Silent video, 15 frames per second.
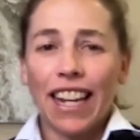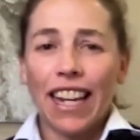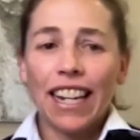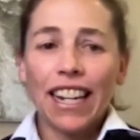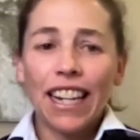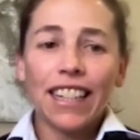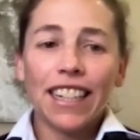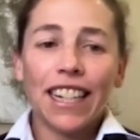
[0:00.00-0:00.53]

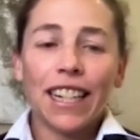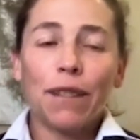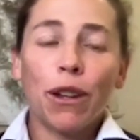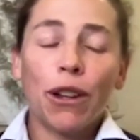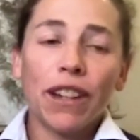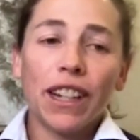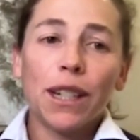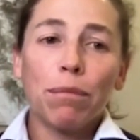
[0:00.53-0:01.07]
anytime
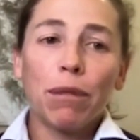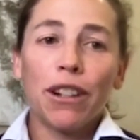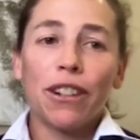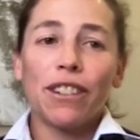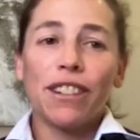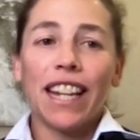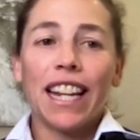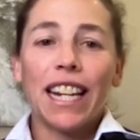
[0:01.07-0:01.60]
you
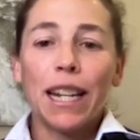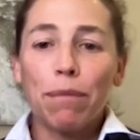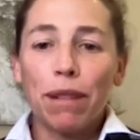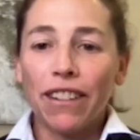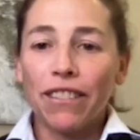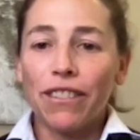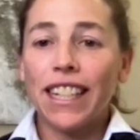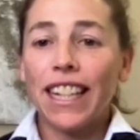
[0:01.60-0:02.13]
expose any bit
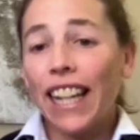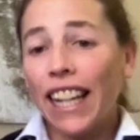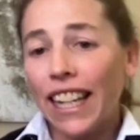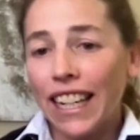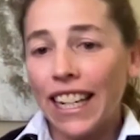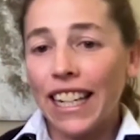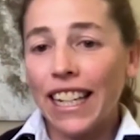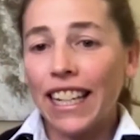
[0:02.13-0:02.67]
of
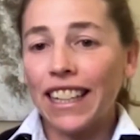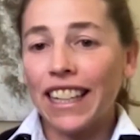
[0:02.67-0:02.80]
skin,